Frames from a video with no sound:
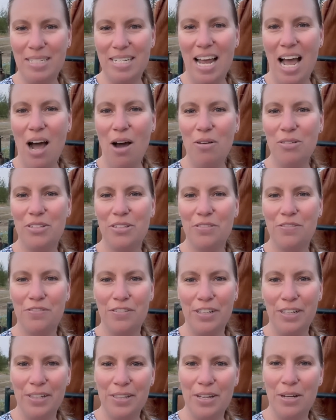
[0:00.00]
now to
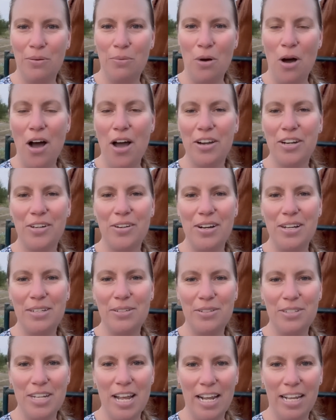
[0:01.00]
fill their water and
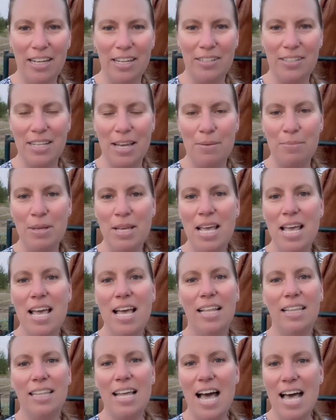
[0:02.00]
to check out them.
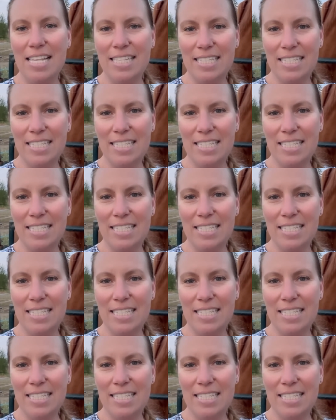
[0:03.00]
Last